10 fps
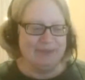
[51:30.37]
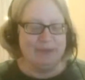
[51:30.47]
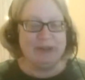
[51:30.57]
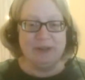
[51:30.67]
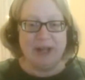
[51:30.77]

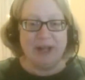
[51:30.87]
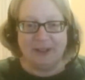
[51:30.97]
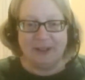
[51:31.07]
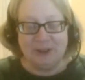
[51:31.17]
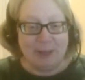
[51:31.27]
We are not
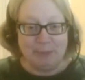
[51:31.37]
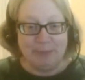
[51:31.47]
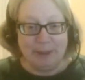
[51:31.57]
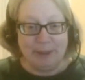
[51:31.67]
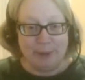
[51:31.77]
going to stop
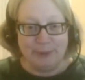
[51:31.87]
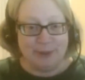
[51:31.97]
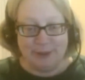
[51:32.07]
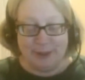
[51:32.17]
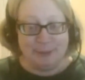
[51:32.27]
and buy
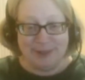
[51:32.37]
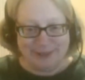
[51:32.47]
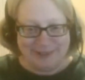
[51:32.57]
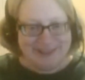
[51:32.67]
roses. I'm sorry.